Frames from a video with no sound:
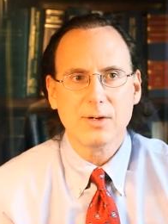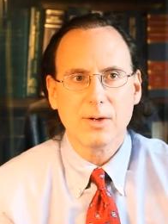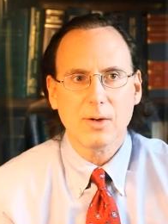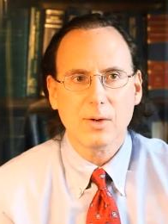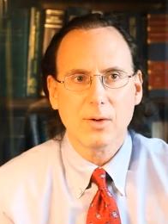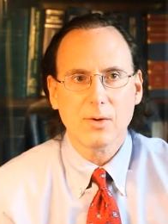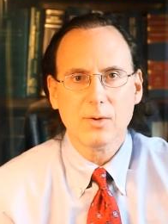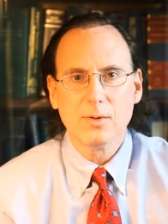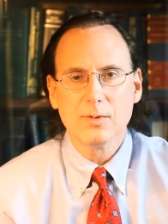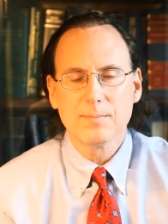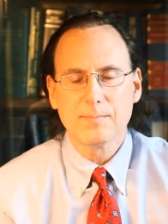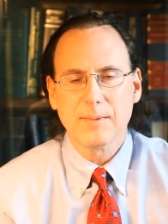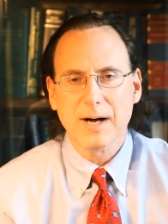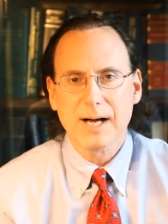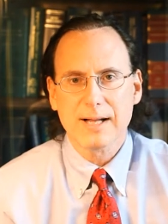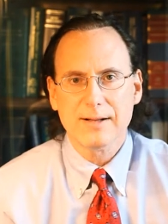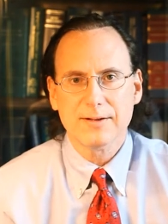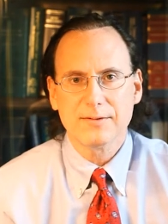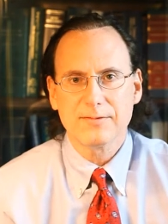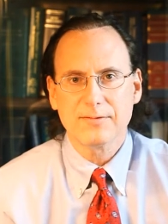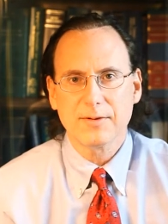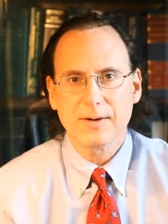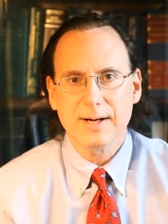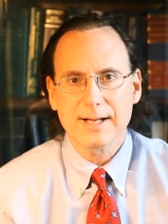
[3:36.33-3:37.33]
owed by
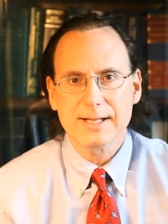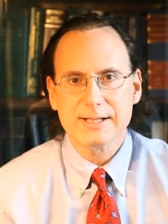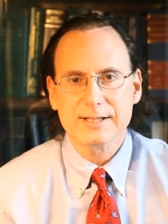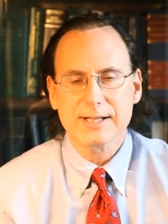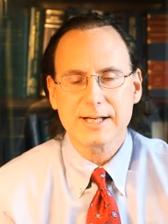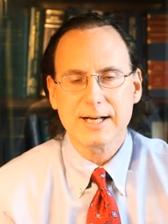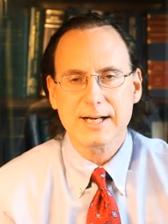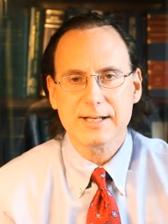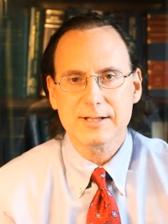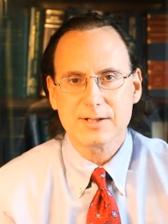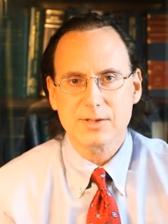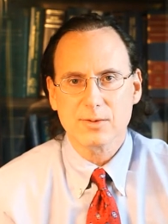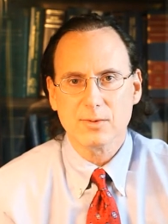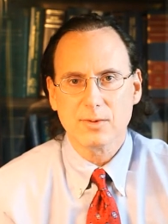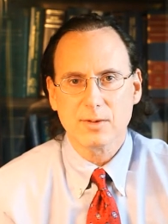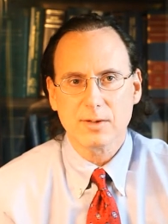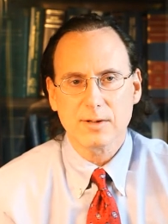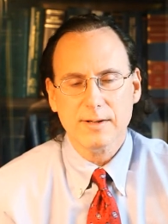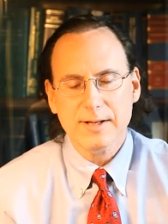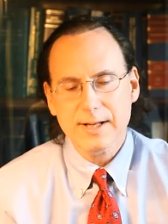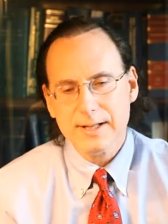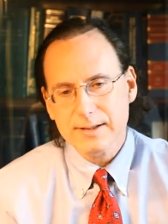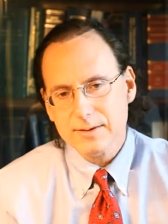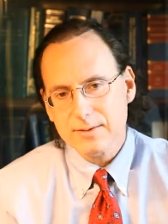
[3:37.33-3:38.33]
the
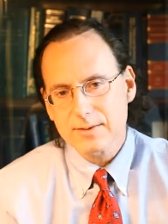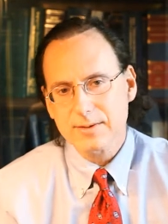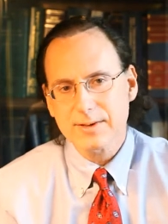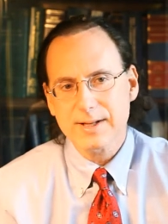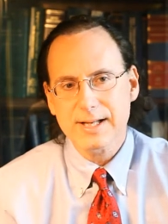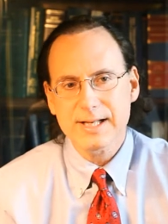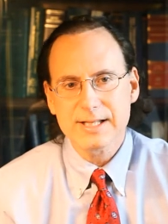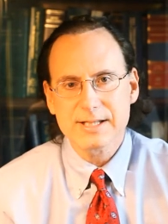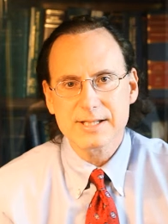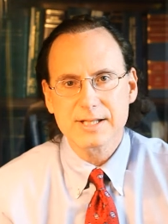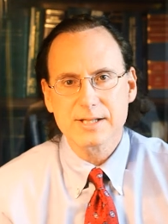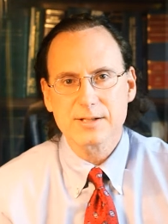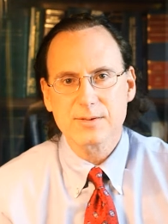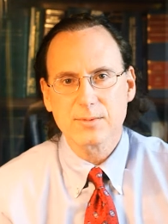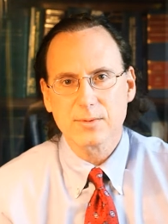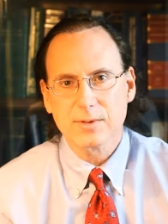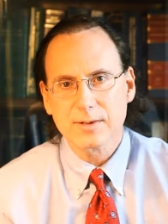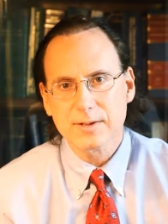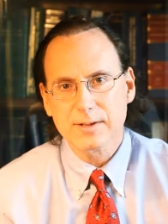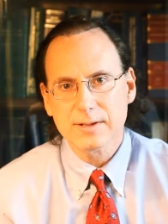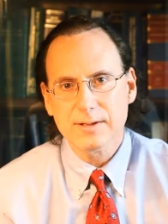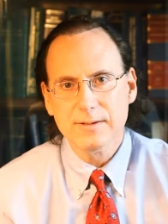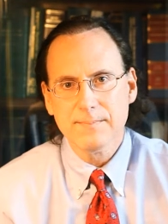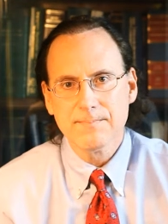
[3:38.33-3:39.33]
franchisor. And there are cases where
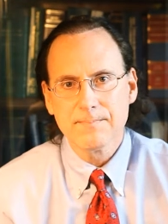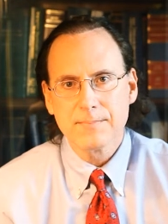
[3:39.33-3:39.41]
the